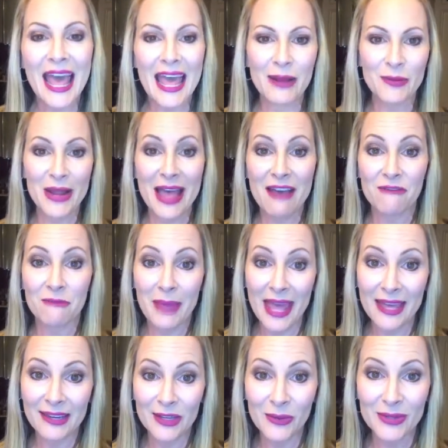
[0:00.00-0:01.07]
and we have
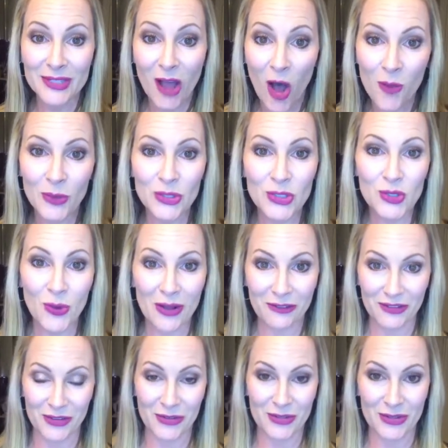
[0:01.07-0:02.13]
Ben, who is almost
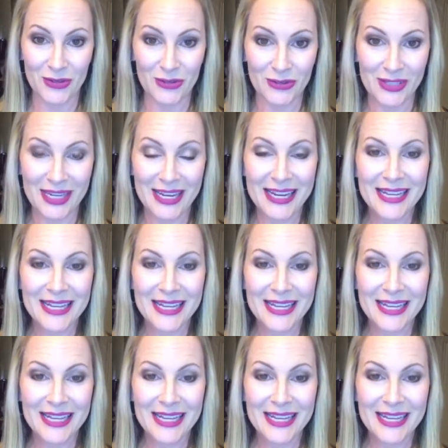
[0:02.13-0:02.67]
12 years old.